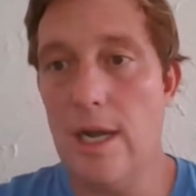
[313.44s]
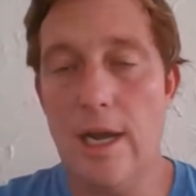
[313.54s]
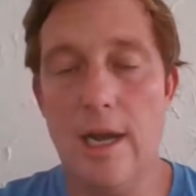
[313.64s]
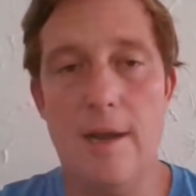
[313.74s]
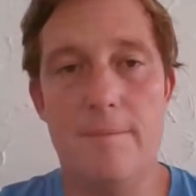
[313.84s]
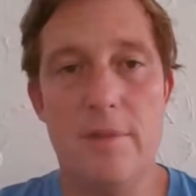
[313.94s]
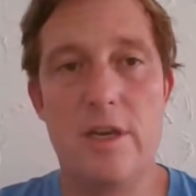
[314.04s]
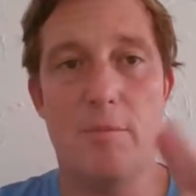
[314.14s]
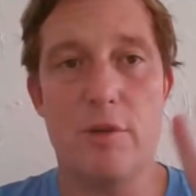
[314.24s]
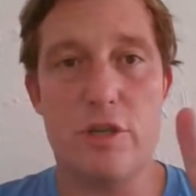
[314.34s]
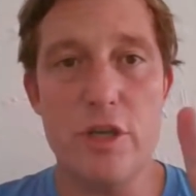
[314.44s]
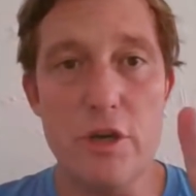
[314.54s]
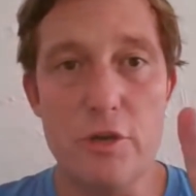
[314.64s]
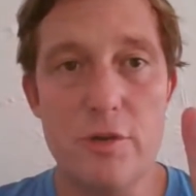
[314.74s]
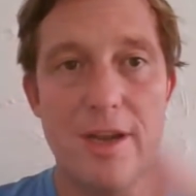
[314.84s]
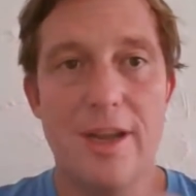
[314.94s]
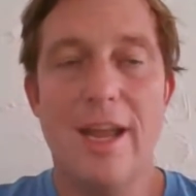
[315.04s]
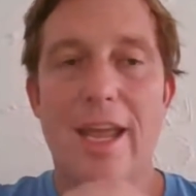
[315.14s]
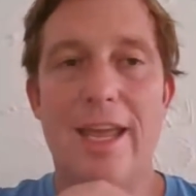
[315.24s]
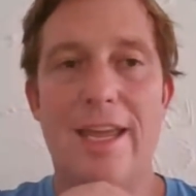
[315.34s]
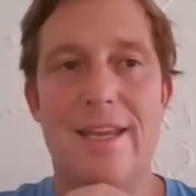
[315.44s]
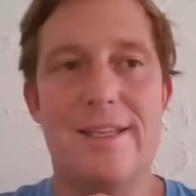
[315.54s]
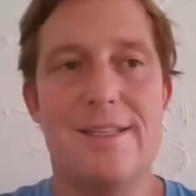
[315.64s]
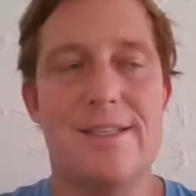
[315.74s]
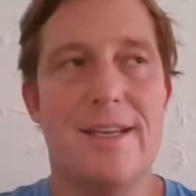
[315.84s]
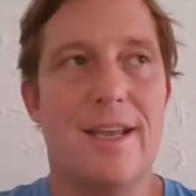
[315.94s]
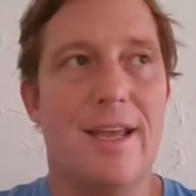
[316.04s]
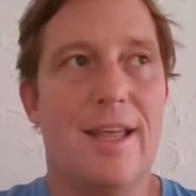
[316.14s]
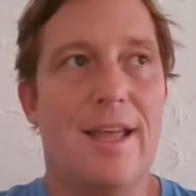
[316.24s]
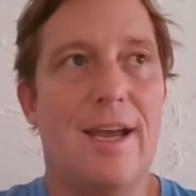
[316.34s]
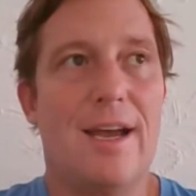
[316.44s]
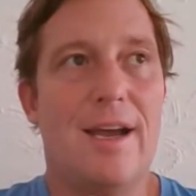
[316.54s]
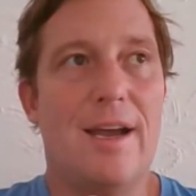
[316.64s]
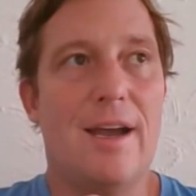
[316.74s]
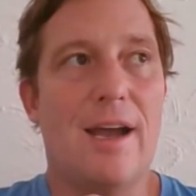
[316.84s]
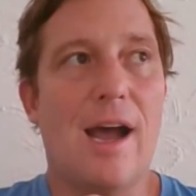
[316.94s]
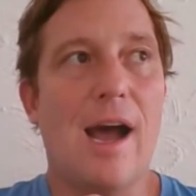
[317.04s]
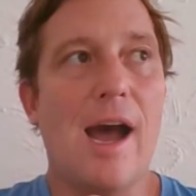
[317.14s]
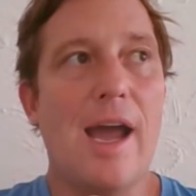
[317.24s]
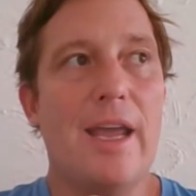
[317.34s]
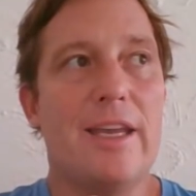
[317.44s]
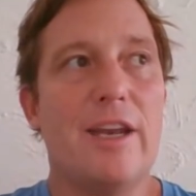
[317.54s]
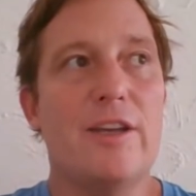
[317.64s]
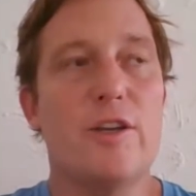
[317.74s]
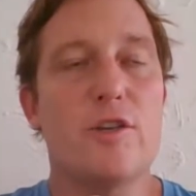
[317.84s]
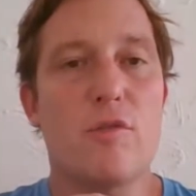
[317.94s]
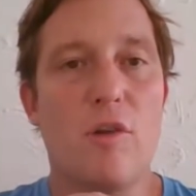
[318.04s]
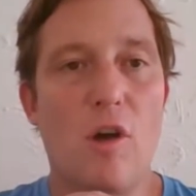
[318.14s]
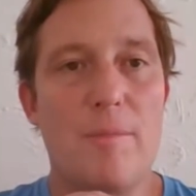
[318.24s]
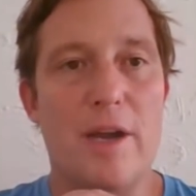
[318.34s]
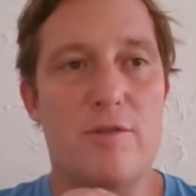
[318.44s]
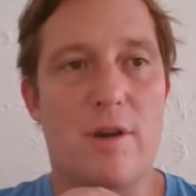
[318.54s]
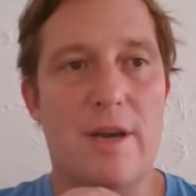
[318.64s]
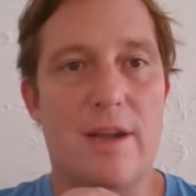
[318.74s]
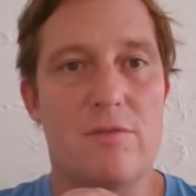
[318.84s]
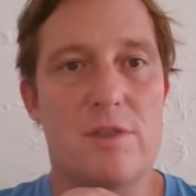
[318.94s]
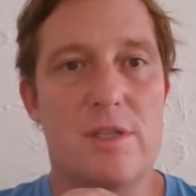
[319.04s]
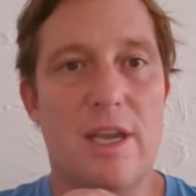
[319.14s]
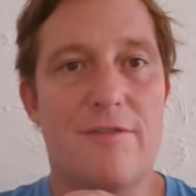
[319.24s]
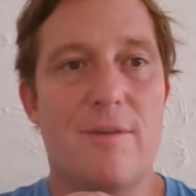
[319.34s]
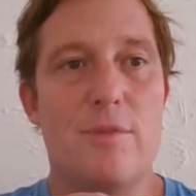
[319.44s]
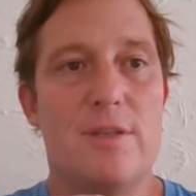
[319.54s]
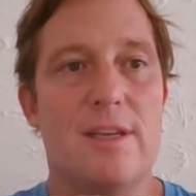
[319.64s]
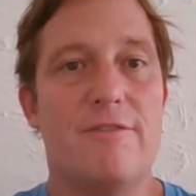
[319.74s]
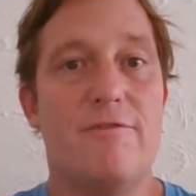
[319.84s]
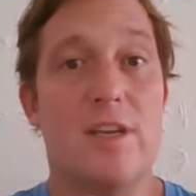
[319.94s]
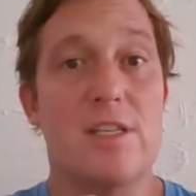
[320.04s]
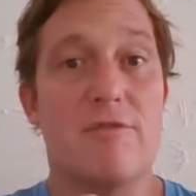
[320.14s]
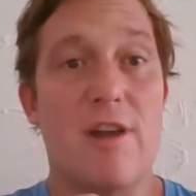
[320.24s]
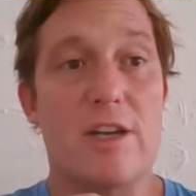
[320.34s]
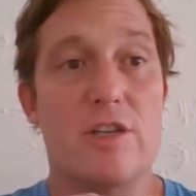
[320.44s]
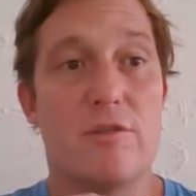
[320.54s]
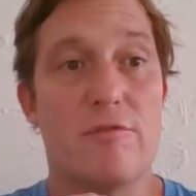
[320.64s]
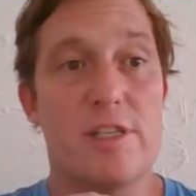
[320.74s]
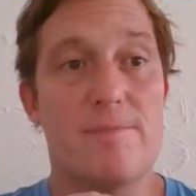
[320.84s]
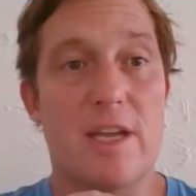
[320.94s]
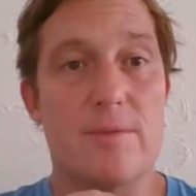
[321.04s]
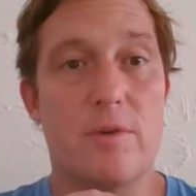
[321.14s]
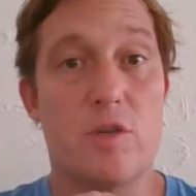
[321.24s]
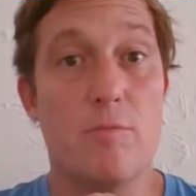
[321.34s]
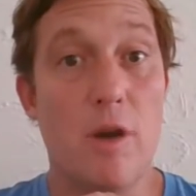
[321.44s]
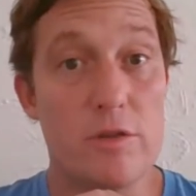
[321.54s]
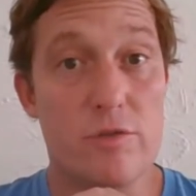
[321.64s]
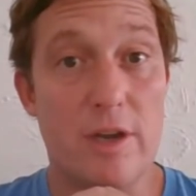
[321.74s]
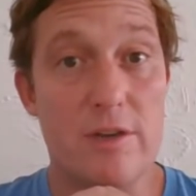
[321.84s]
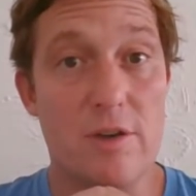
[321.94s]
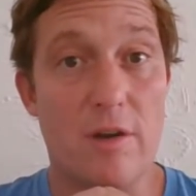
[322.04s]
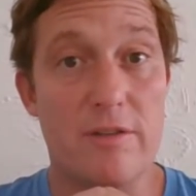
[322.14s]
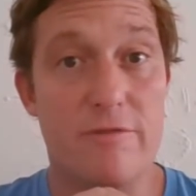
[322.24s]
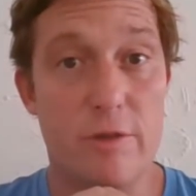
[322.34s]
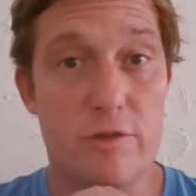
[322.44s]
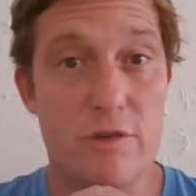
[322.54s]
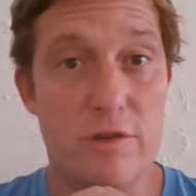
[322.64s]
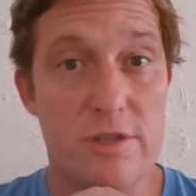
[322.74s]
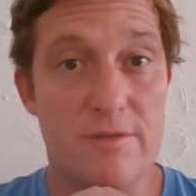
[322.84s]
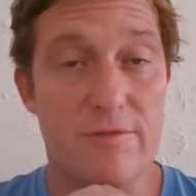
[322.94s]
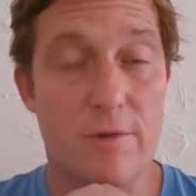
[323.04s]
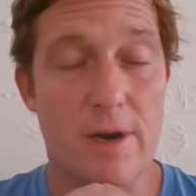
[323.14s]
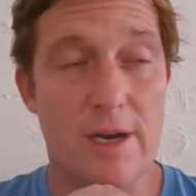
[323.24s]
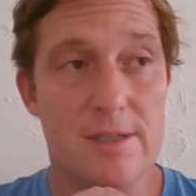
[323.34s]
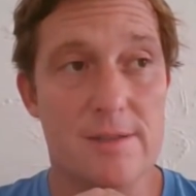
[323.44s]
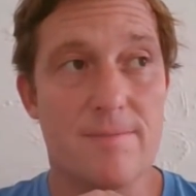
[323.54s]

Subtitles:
Number two is I can control my drawdowns if I'm using fixed fractional risk management, which most traders are in futures and Forex.